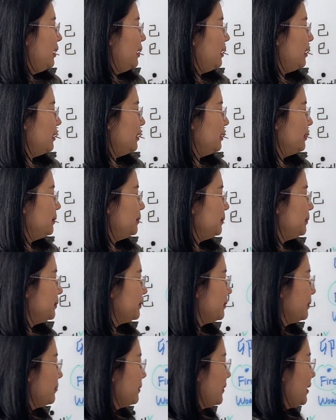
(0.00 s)
I
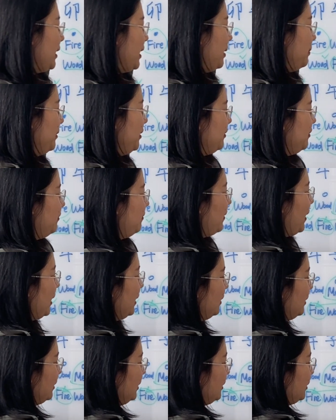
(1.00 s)
mean,
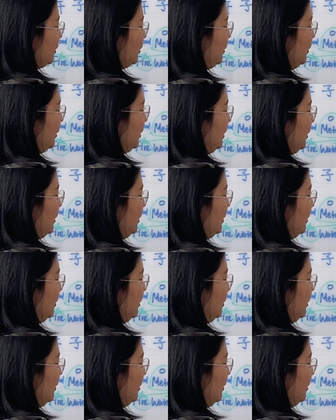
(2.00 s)
fire is good